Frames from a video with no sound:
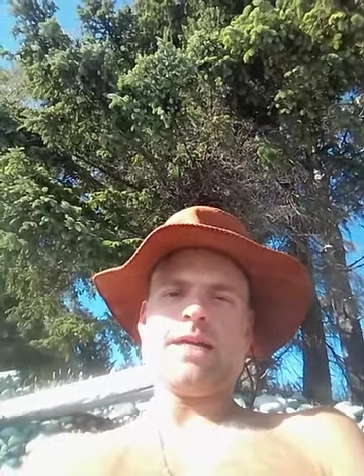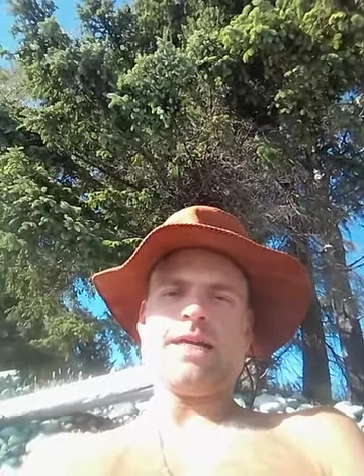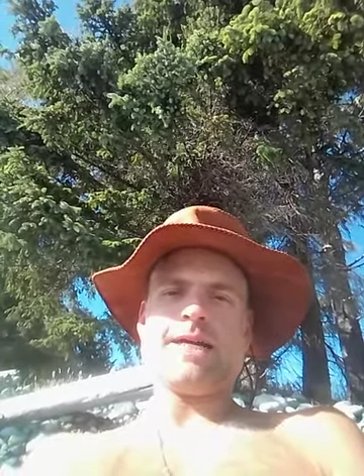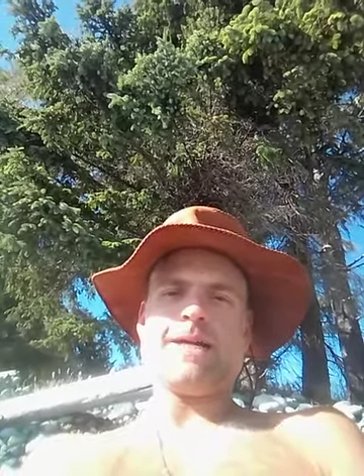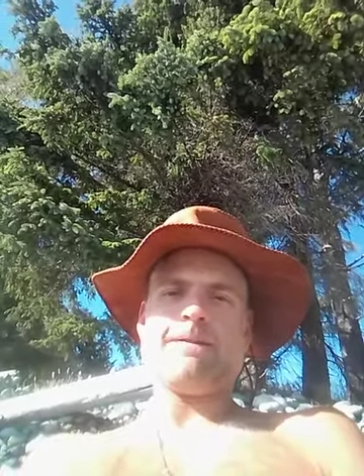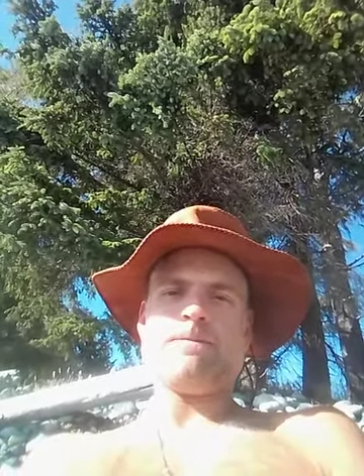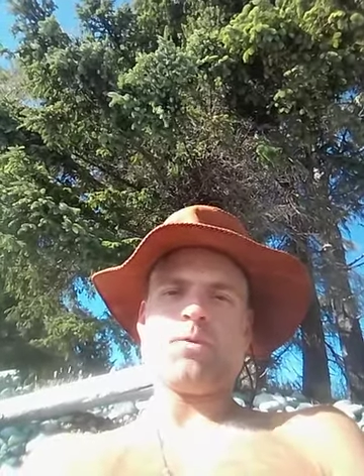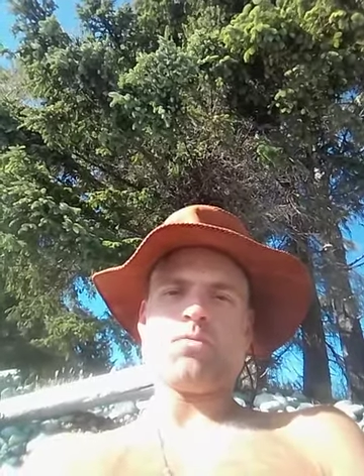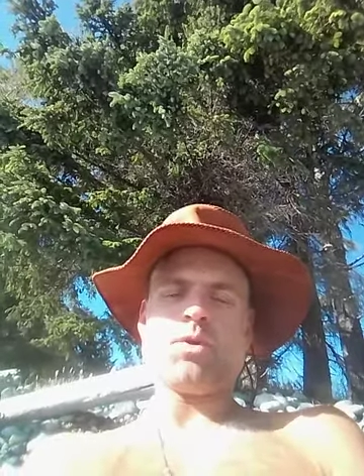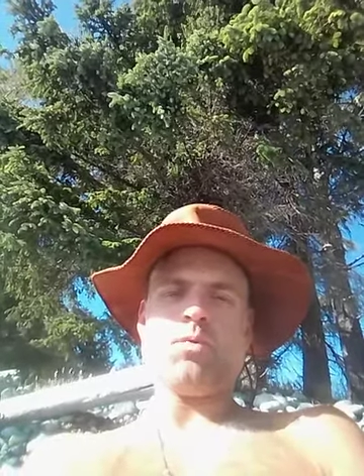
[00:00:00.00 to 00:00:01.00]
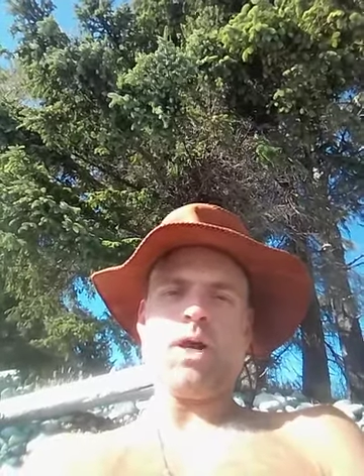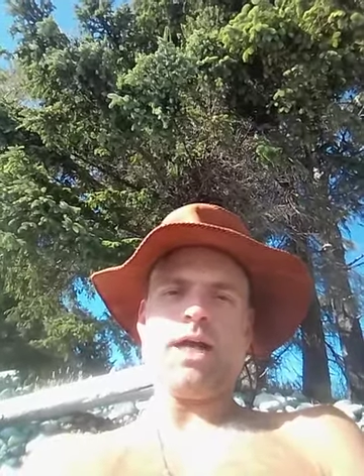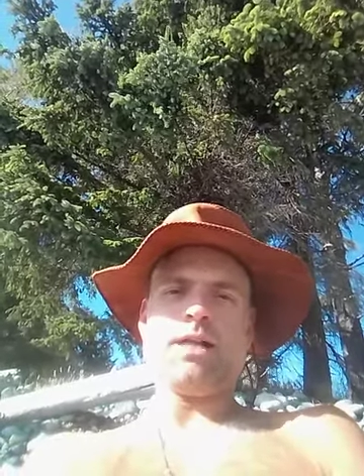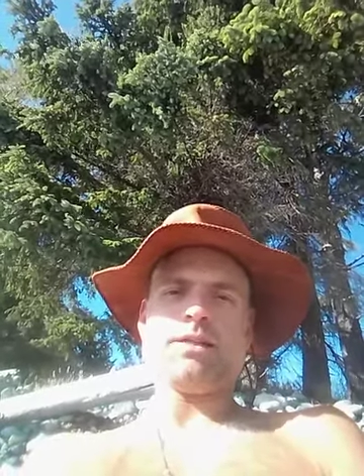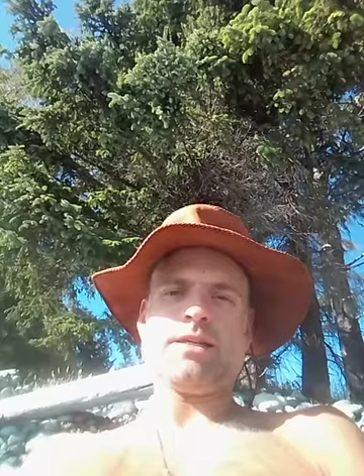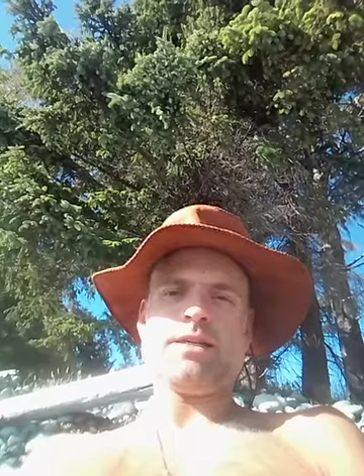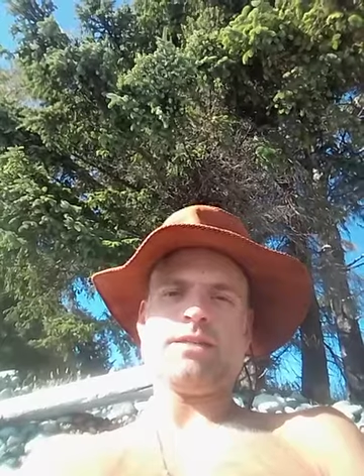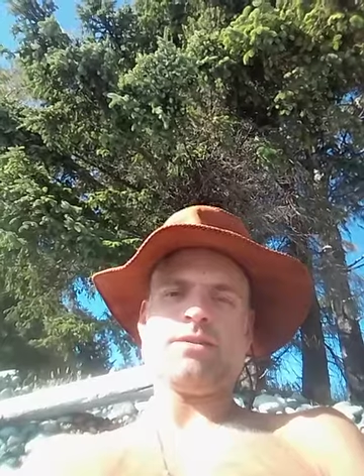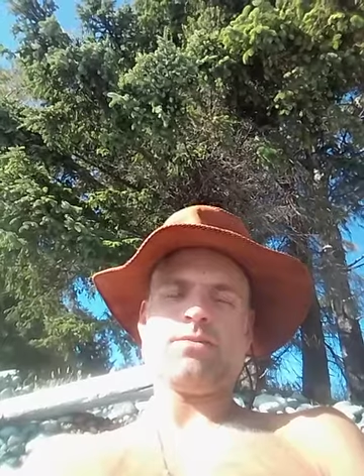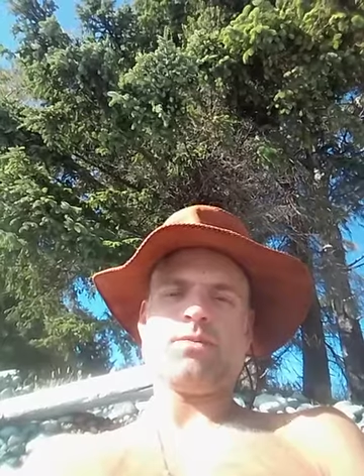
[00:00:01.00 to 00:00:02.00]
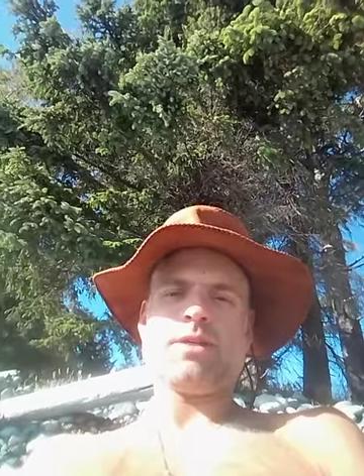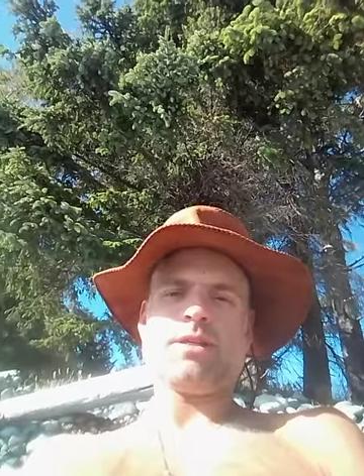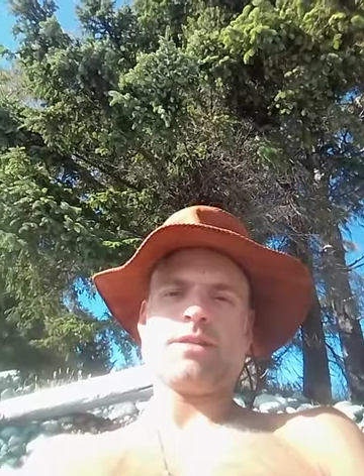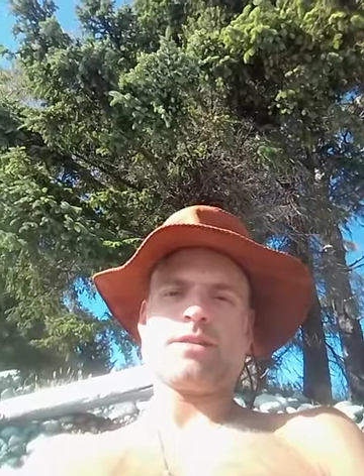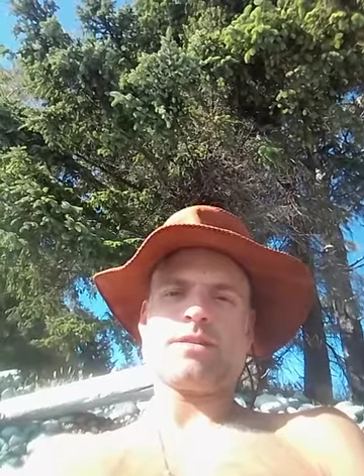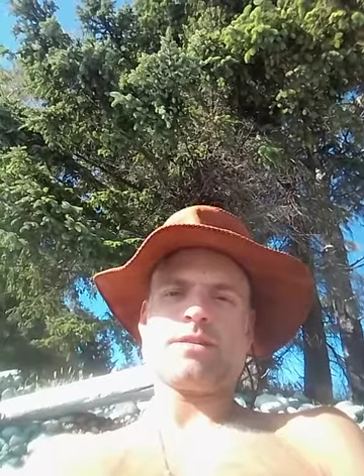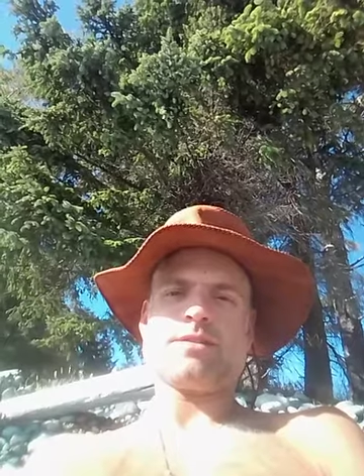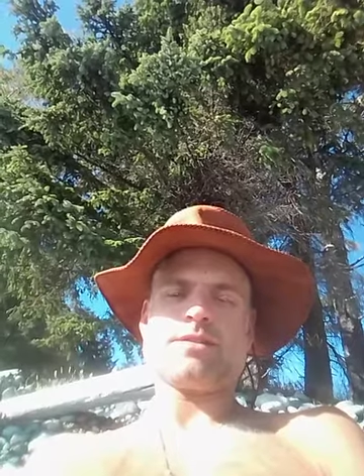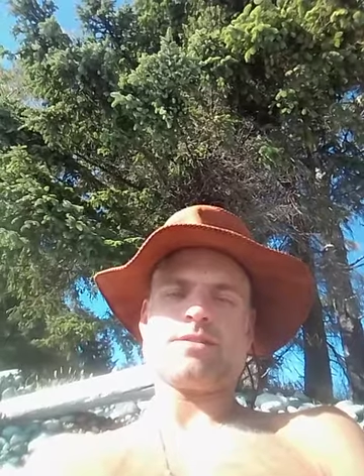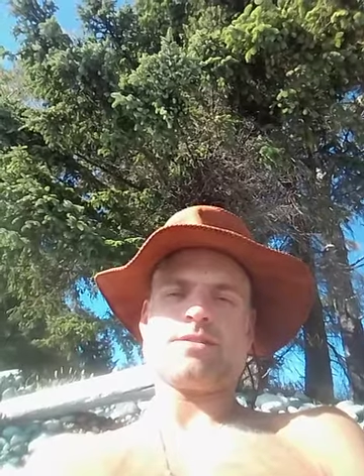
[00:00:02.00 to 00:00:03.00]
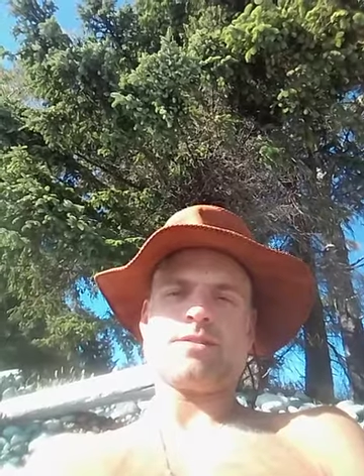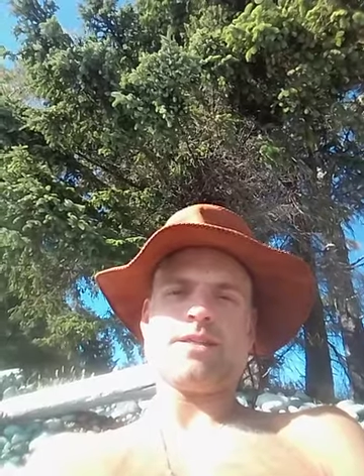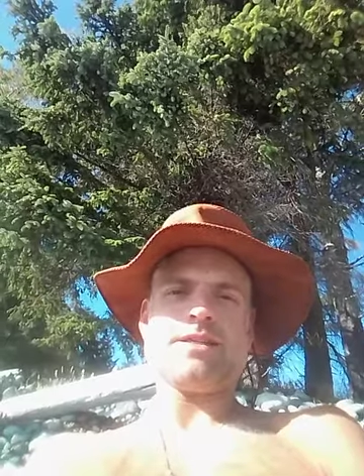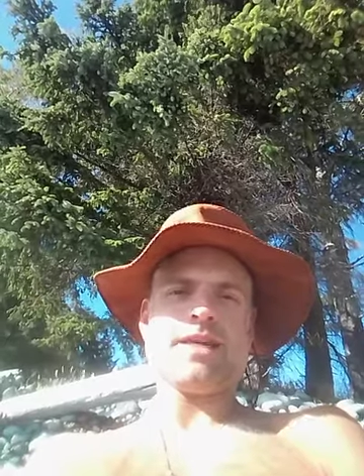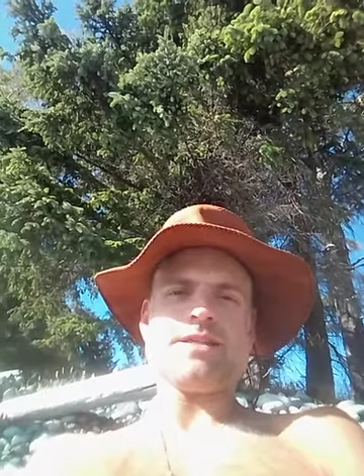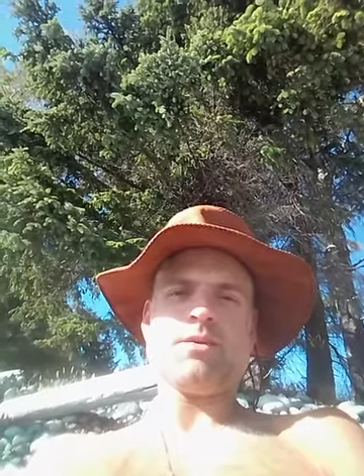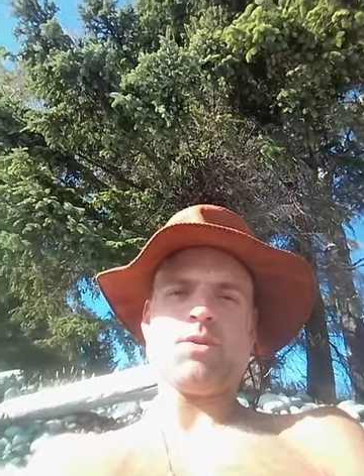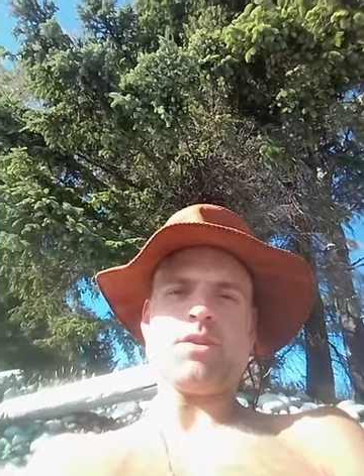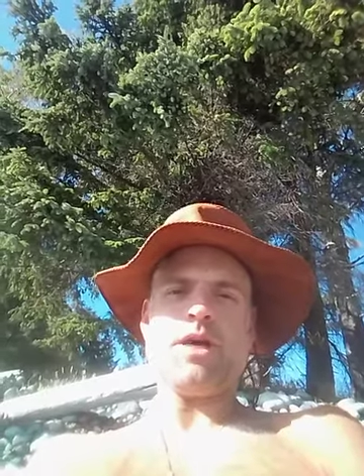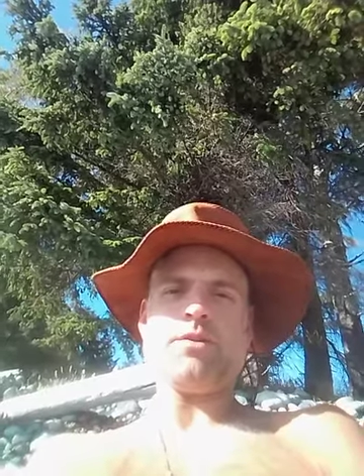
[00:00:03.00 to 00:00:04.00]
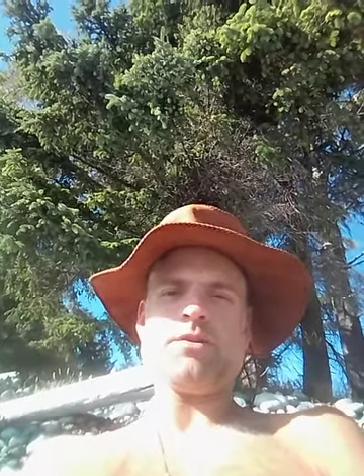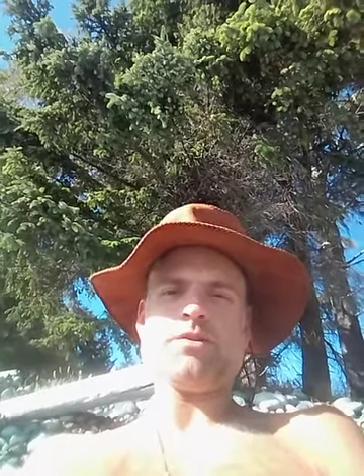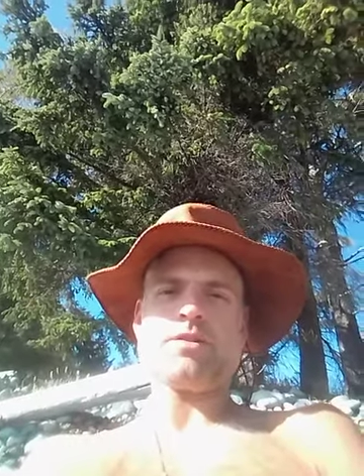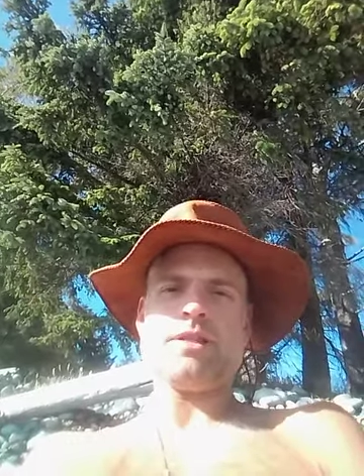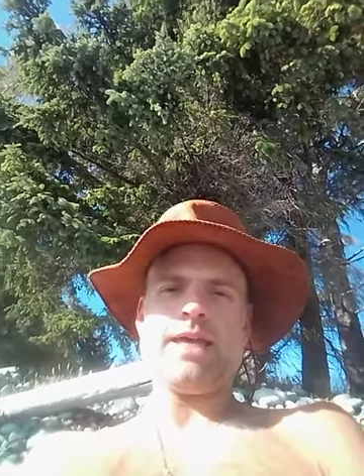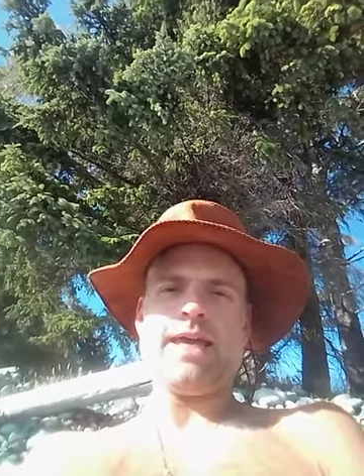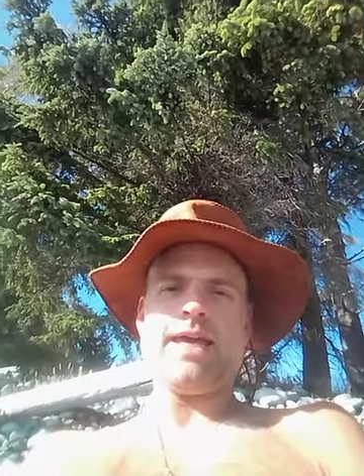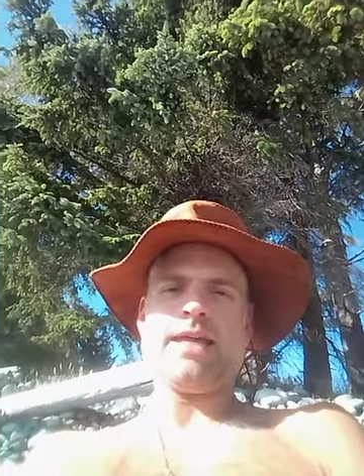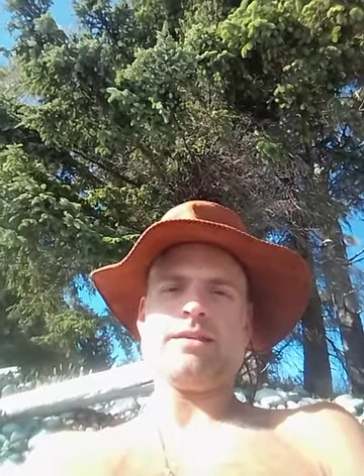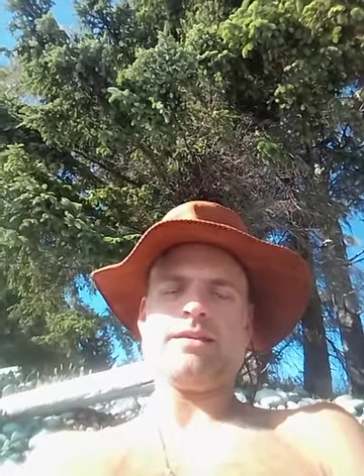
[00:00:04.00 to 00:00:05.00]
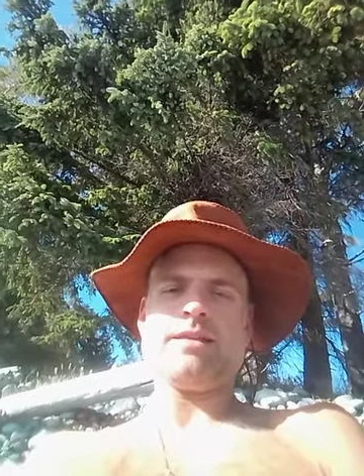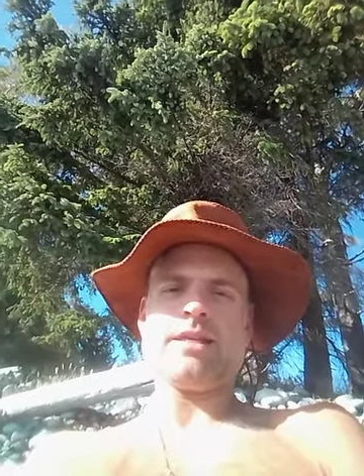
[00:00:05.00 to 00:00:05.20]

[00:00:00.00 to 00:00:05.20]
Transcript: uh, with rewilding, with just connecting with others, the land,